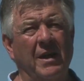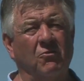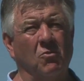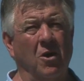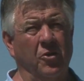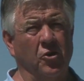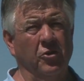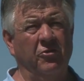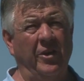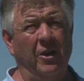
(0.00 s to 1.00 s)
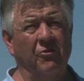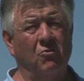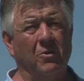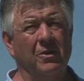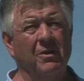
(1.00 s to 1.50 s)
That's where all the good sailors
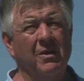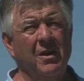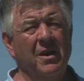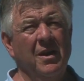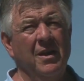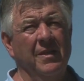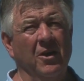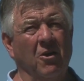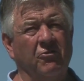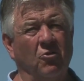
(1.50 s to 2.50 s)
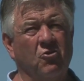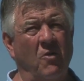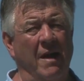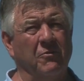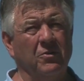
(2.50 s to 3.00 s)
were. They also
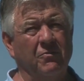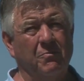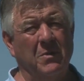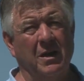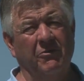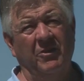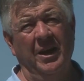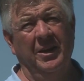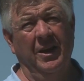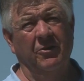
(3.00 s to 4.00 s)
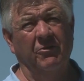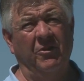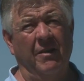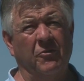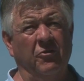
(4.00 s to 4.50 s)
traveled. San Diego to
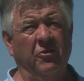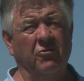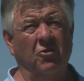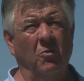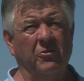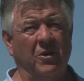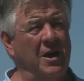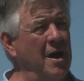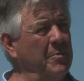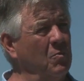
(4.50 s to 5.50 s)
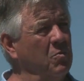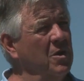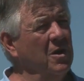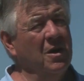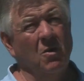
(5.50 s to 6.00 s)
San Francisco was a common
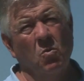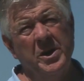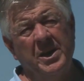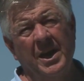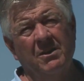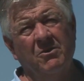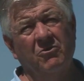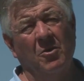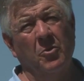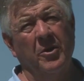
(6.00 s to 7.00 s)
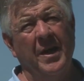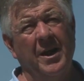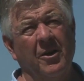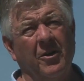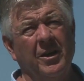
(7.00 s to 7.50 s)
weekend somewhere in
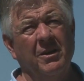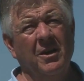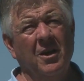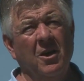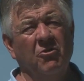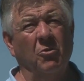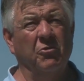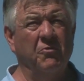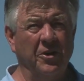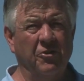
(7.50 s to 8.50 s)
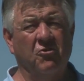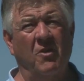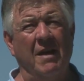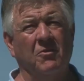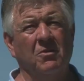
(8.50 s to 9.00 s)
that area. So it was fun to
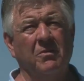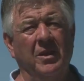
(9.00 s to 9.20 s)
travel.